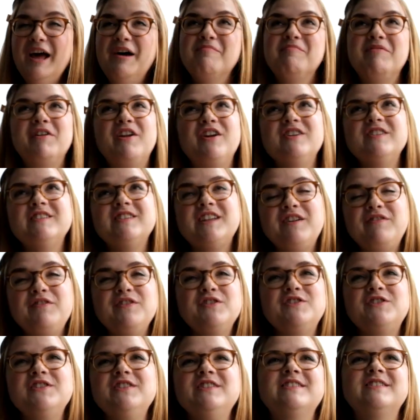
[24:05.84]
But her stuff is
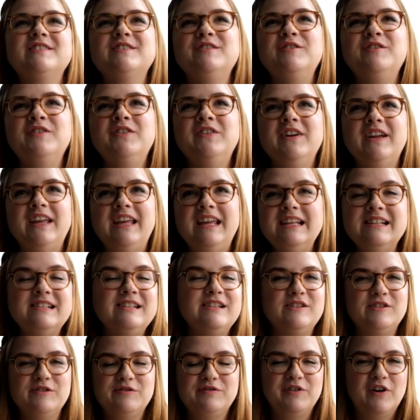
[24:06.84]
just so easy
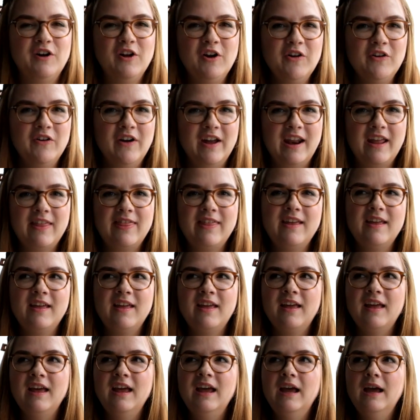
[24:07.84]
to follow and I
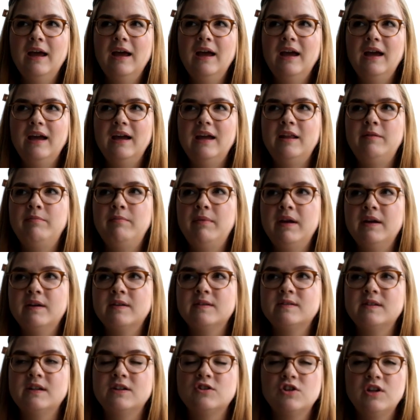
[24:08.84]
think it makes
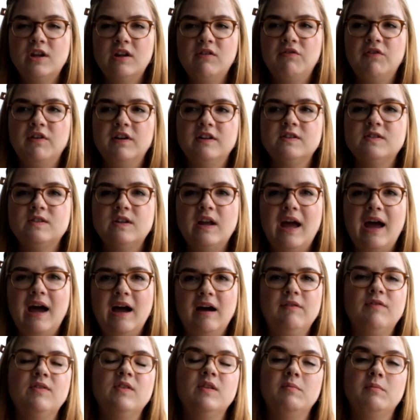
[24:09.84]
such a difference to
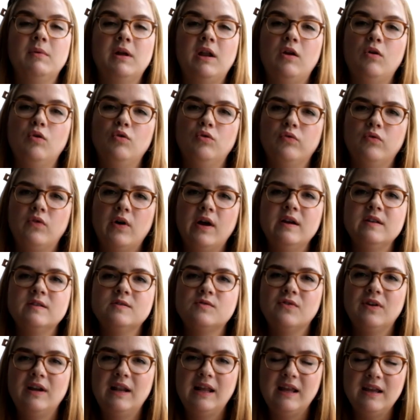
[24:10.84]
have somebody who writes
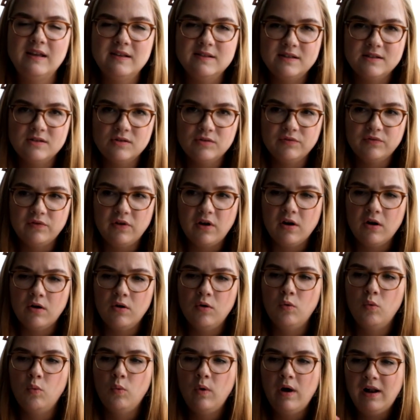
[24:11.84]
really easy to
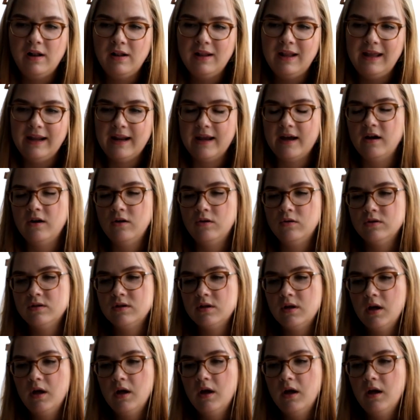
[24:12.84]
follow, well laid out,
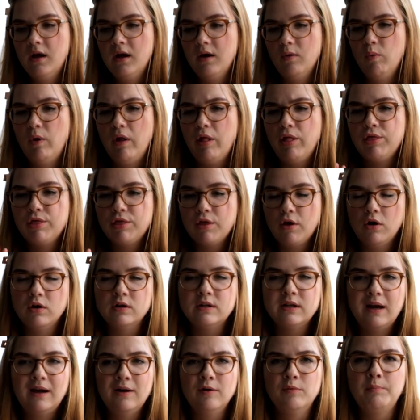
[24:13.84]
well thought
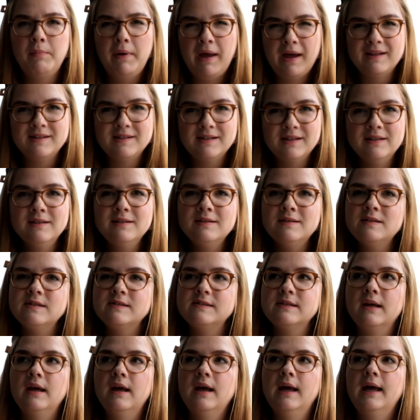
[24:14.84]
out patterns.
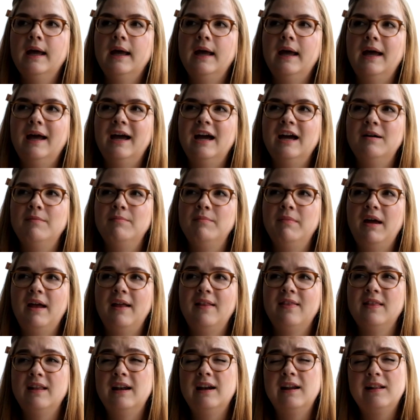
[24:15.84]
Um,
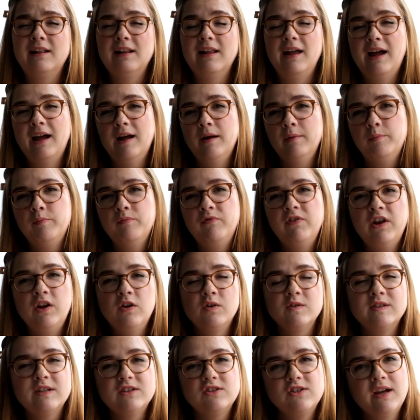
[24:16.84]
and the little help
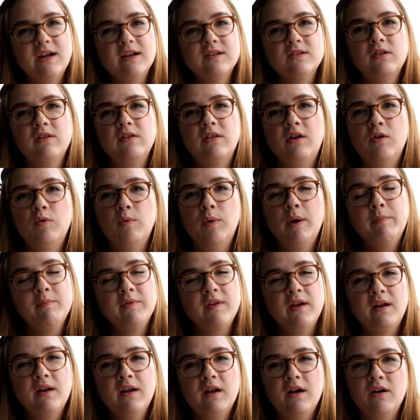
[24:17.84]
videos that she has on her
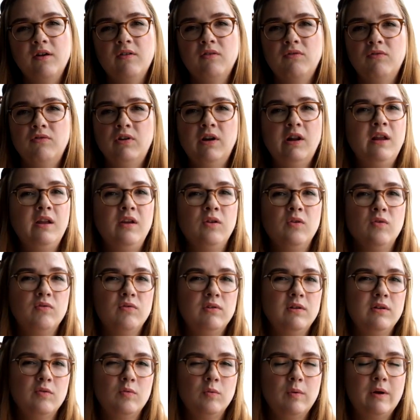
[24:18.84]
website are really
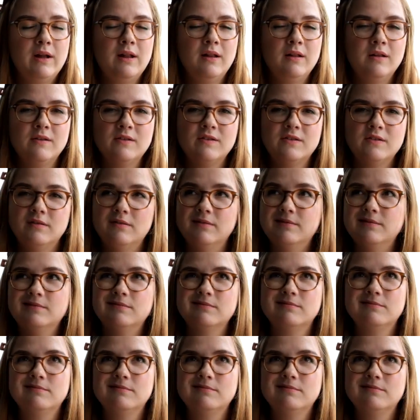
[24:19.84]
useful as well. So